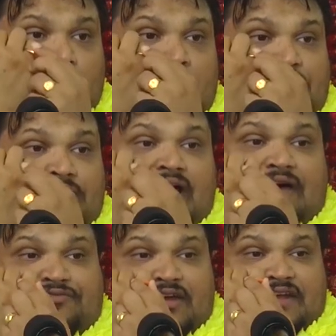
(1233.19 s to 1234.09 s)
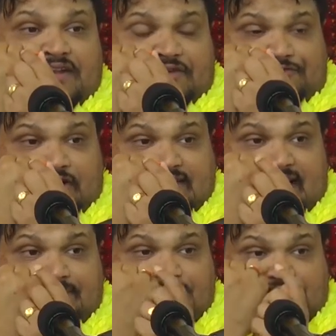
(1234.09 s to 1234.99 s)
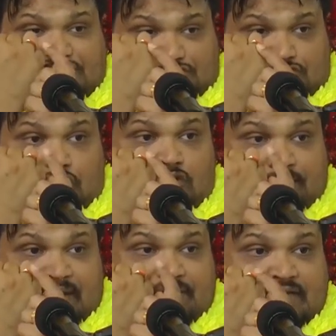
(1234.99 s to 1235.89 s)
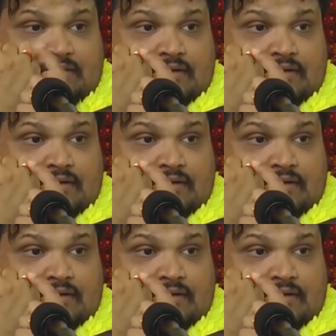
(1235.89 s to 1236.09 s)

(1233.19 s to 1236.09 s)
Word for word: where you have different types of stone maybe